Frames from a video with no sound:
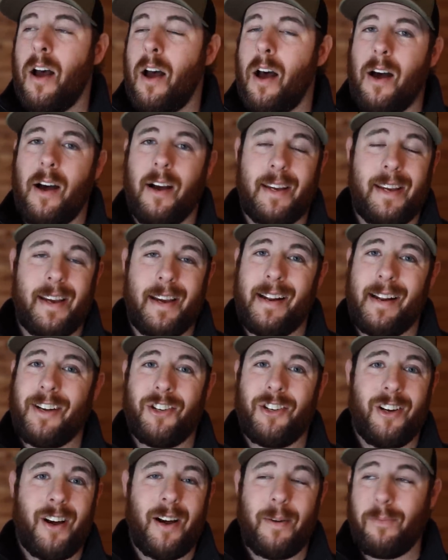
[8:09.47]
Again, I
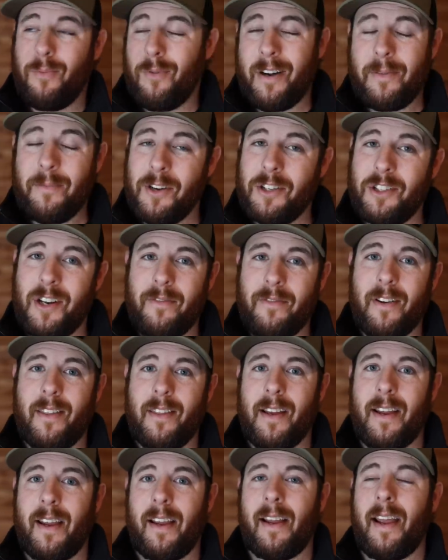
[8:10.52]
shot pretty much
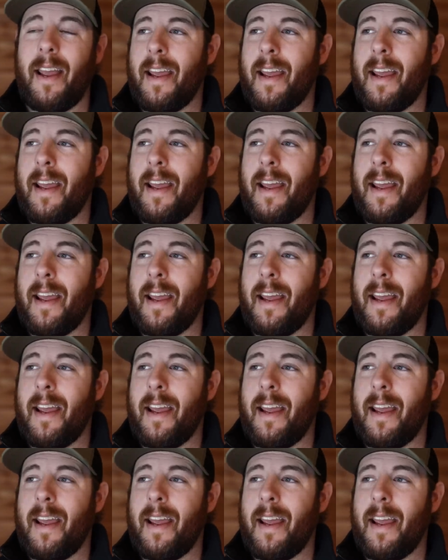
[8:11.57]
everything,